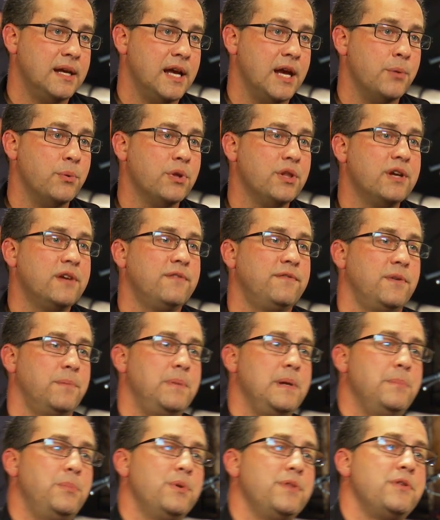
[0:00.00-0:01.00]
And we're looking for
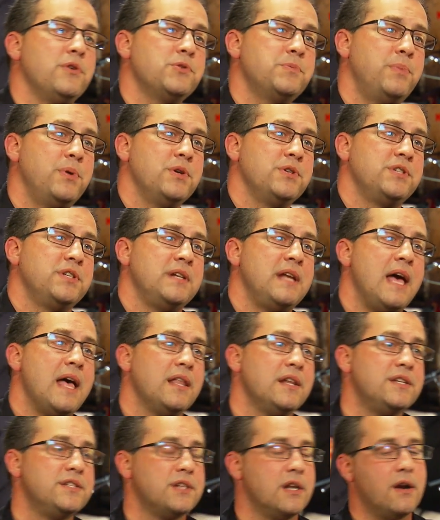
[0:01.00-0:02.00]
people with those
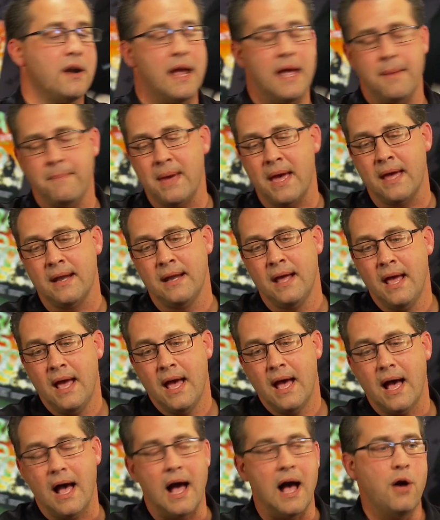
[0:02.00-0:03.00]
personalities that are, hey man,
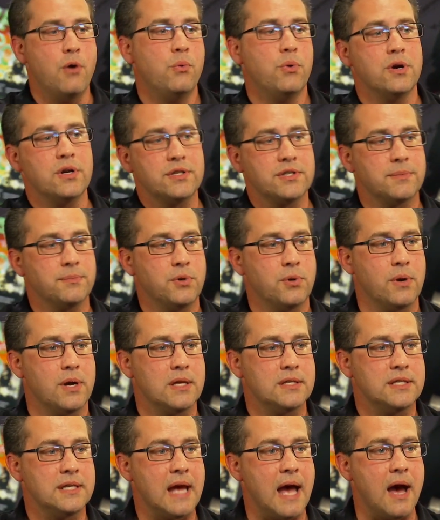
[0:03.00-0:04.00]
I'll work some
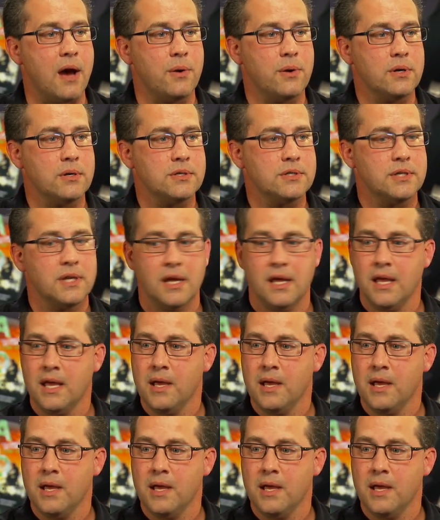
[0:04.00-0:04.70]
crazy hours,